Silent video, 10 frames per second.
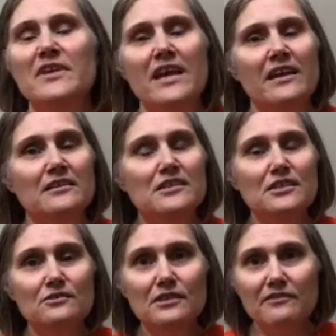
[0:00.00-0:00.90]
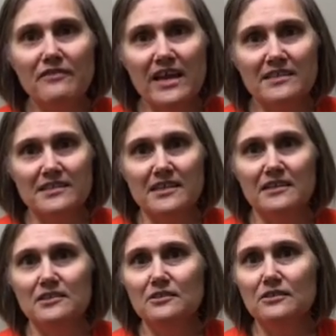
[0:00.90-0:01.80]
And do the
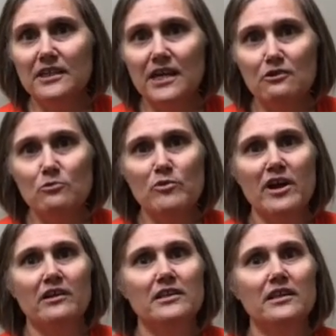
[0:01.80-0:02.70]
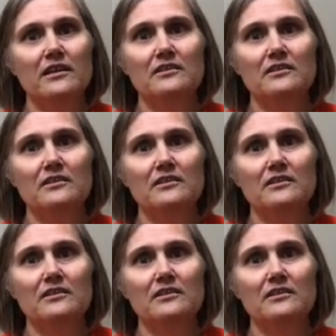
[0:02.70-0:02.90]
Vax-D, do the chiropractic,